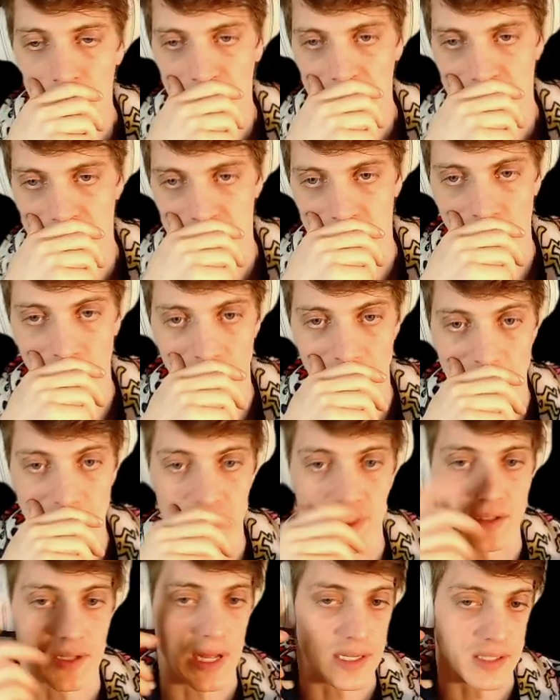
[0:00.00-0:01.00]
So
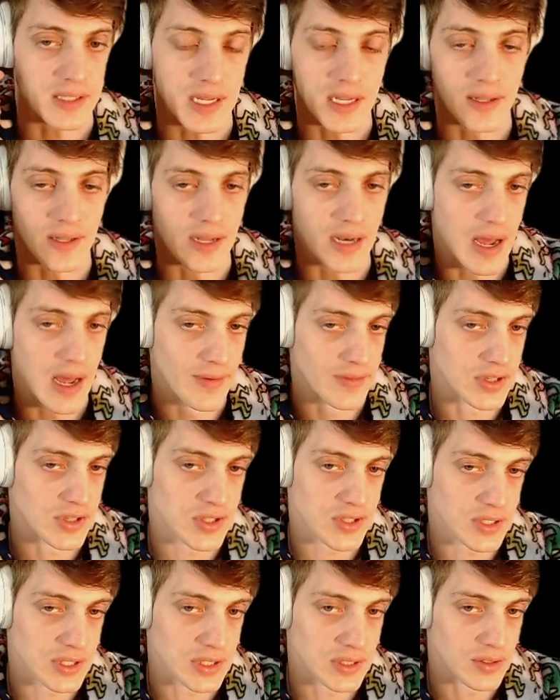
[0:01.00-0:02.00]
that's, and then
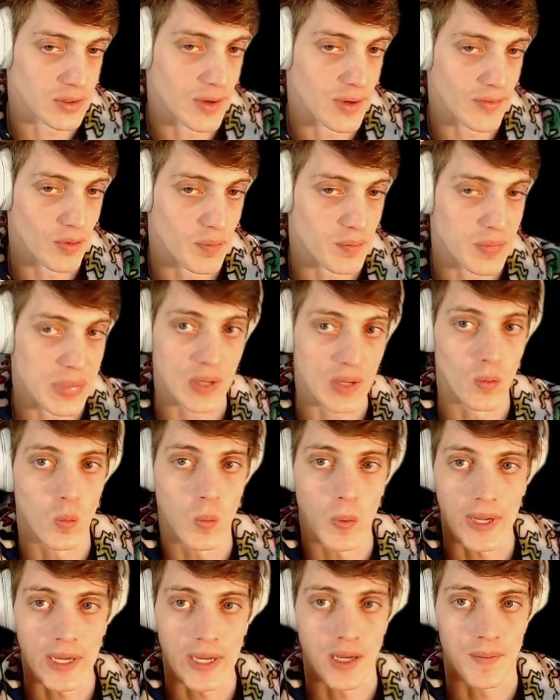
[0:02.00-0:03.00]
obviously you do have a big
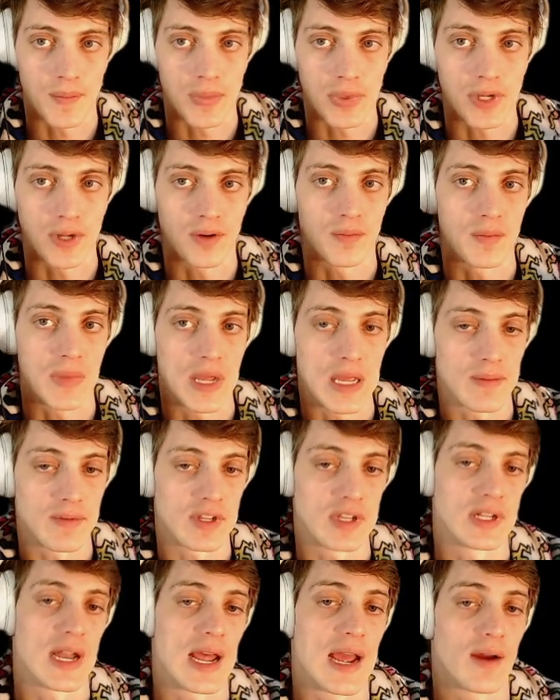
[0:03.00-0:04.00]
wick up here,
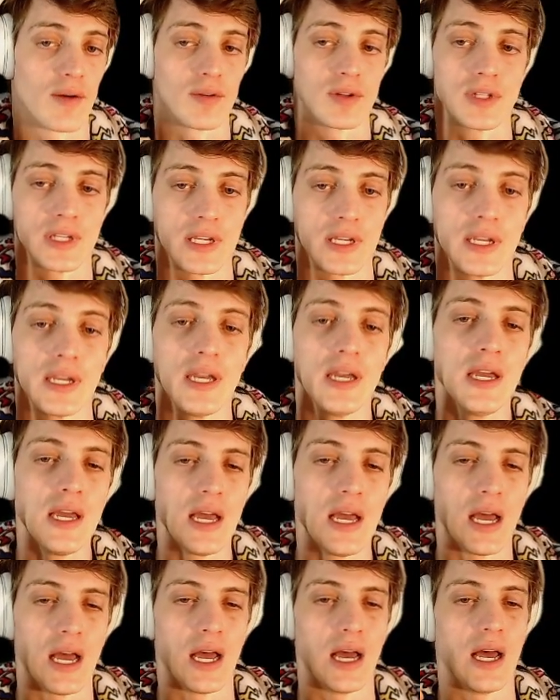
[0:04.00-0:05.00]
maybe an hourly
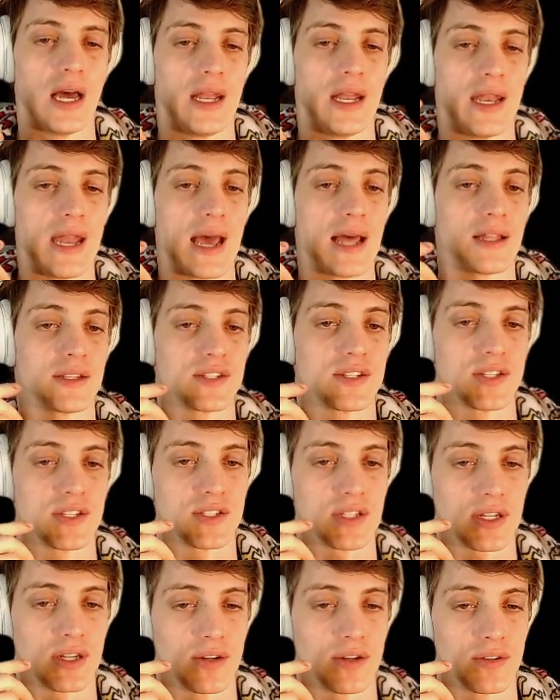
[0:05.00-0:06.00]

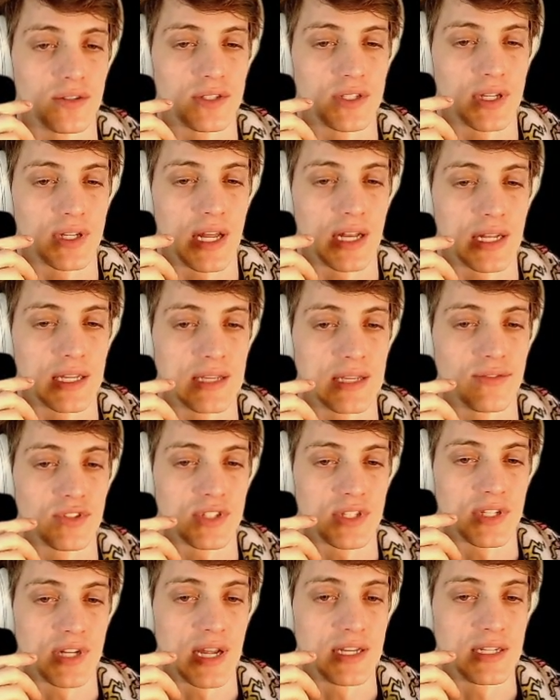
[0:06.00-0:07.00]
analysis here to kind of give
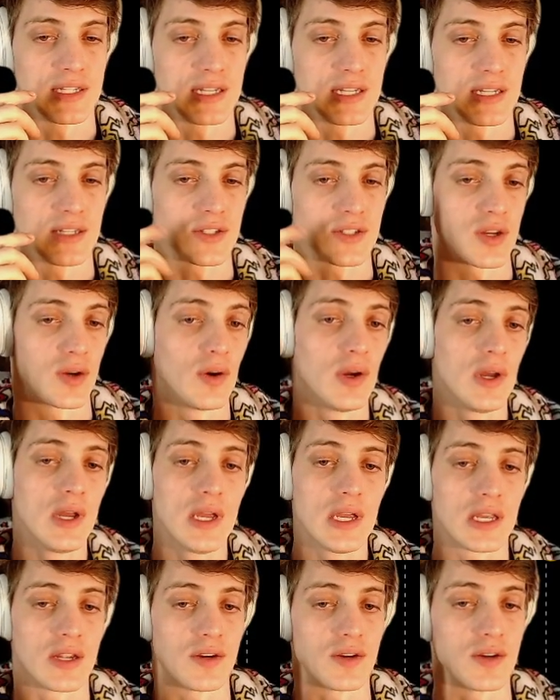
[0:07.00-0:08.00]
us an idea. So
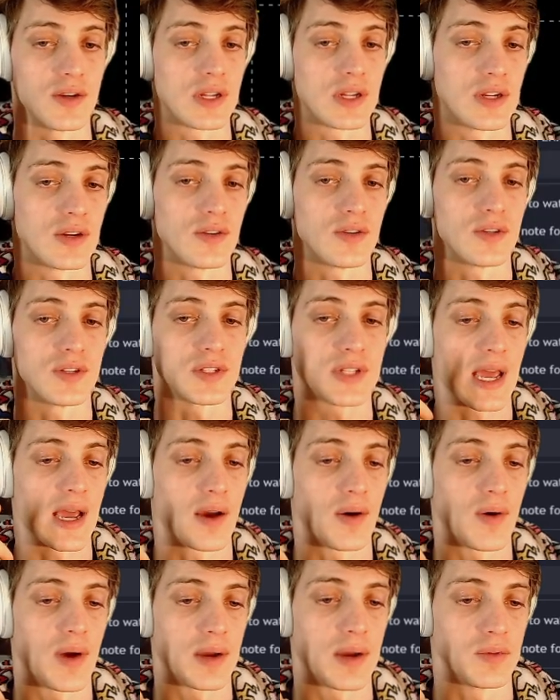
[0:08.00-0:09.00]
here's
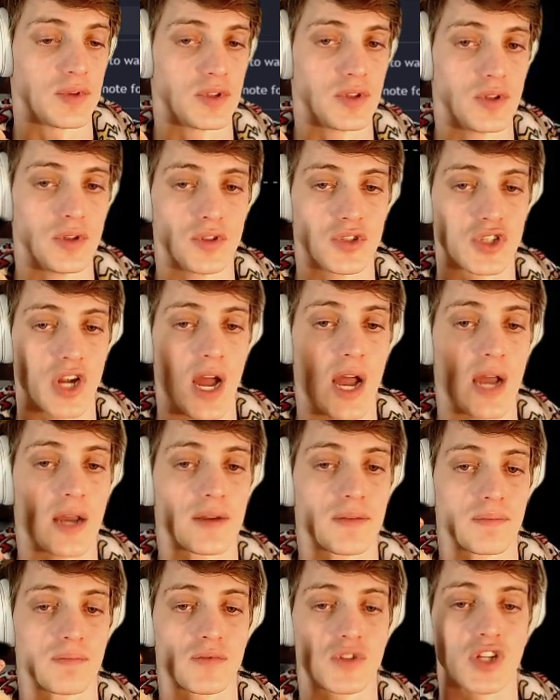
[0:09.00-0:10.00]
how I would
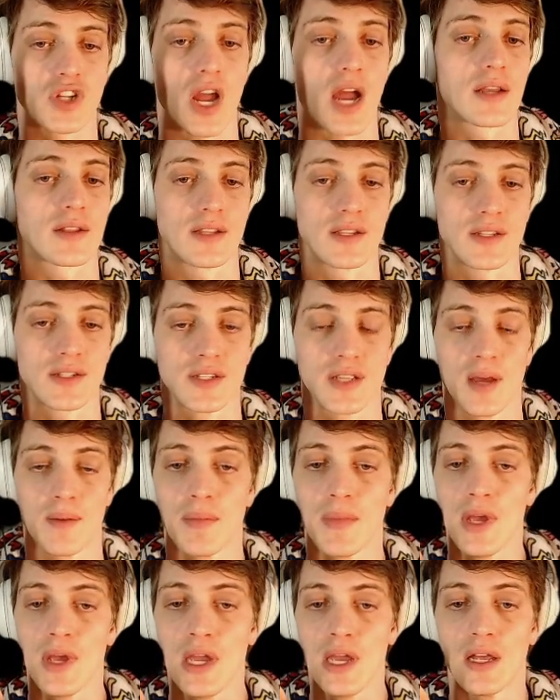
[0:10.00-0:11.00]
chalk this
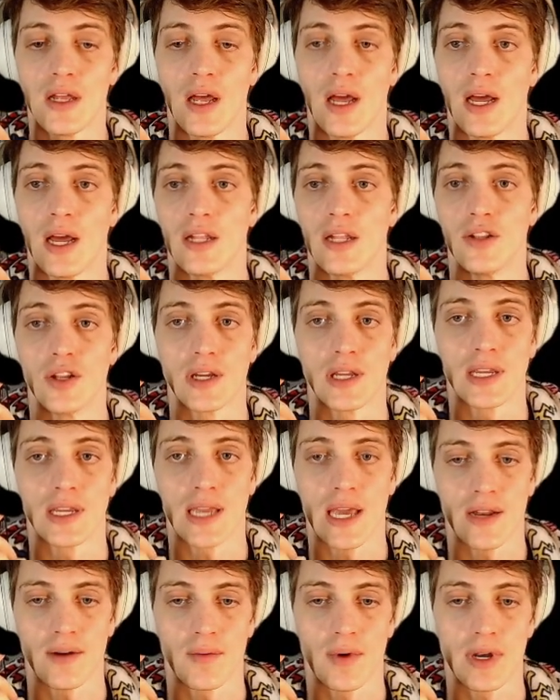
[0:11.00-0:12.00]
up, looking
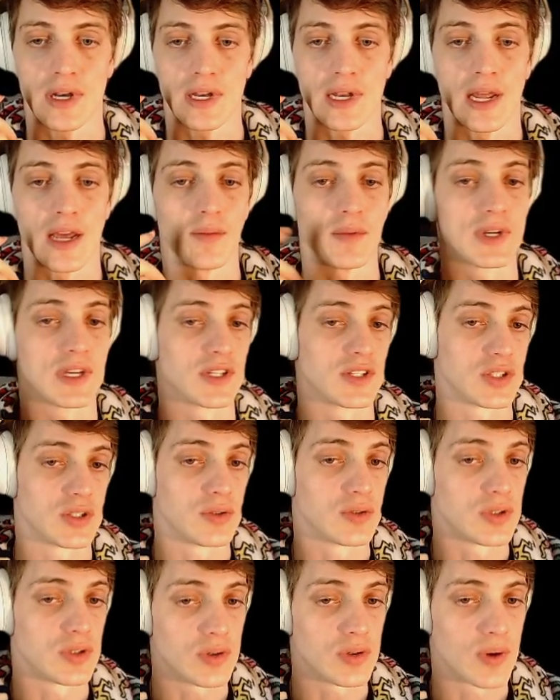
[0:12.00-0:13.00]
at it right now, because
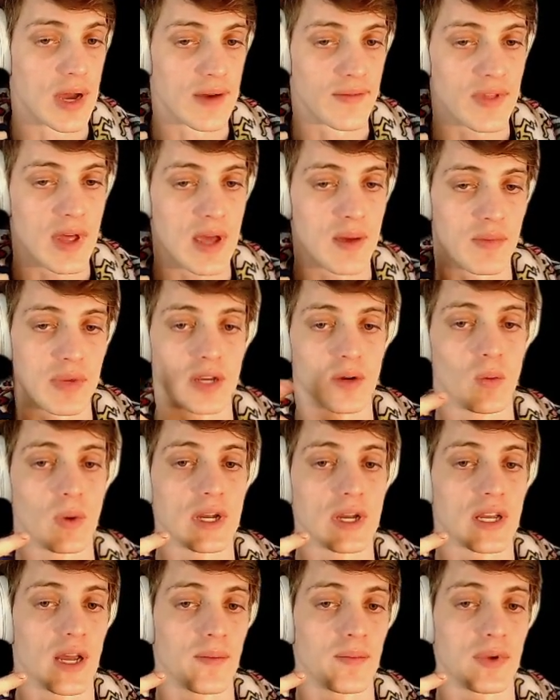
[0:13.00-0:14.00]
you do have that big
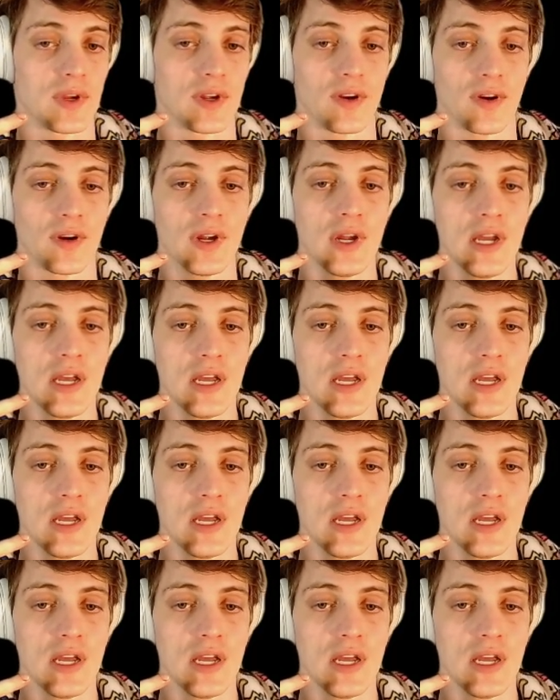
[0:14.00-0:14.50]
wick up here.